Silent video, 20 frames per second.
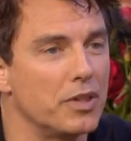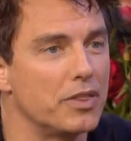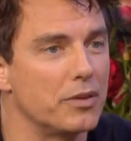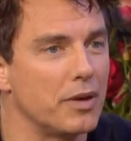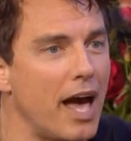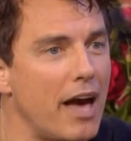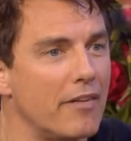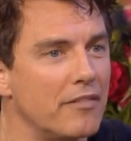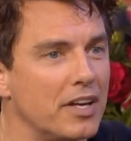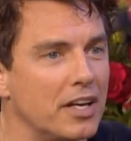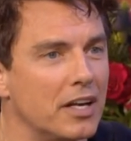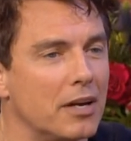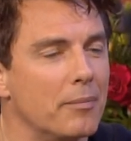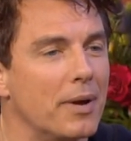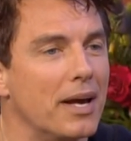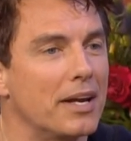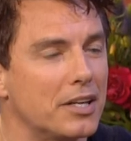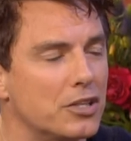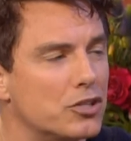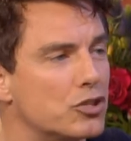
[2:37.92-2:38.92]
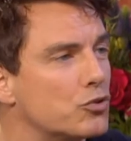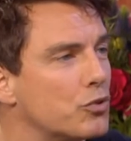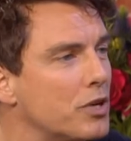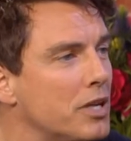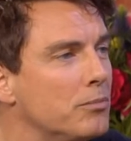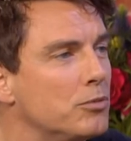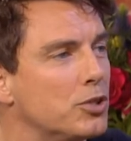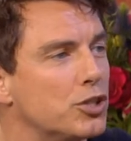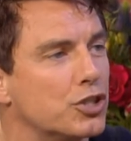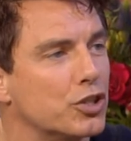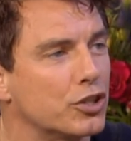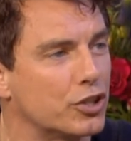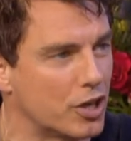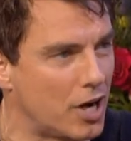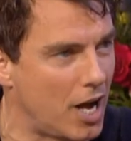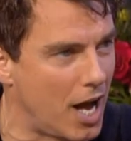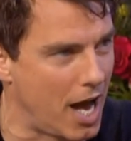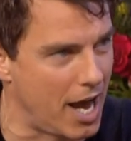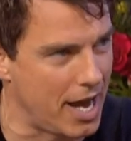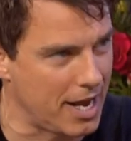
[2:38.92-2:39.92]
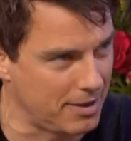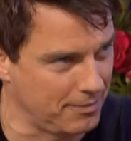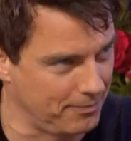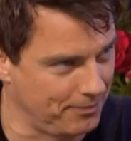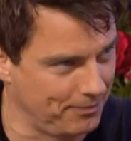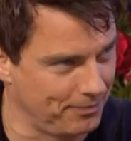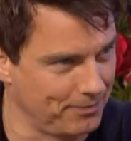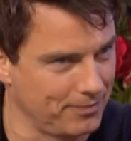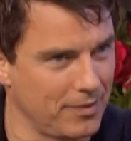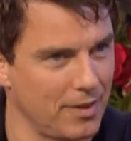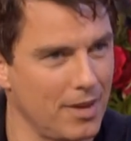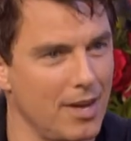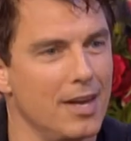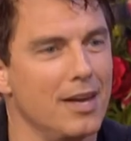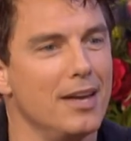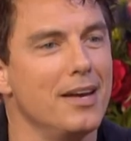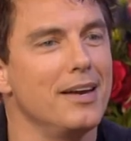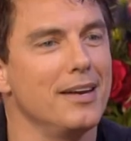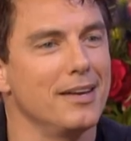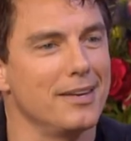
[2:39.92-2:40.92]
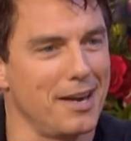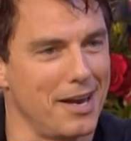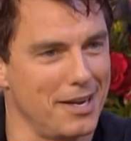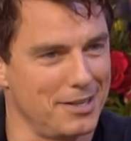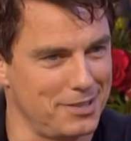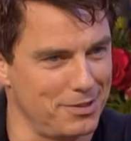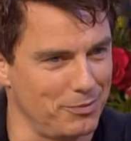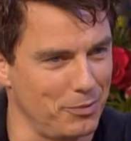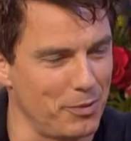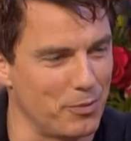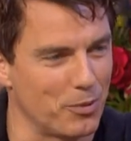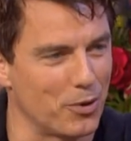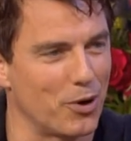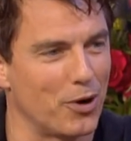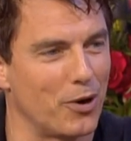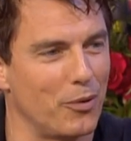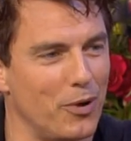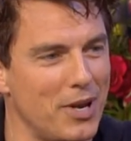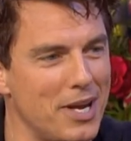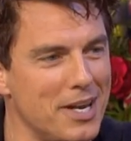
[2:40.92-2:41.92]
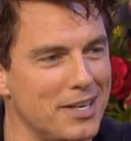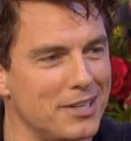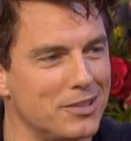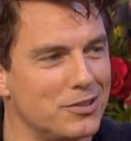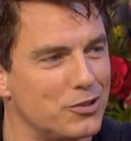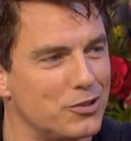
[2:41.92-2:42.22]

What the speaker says: With having an extreme sugar high. Yes, we were eating...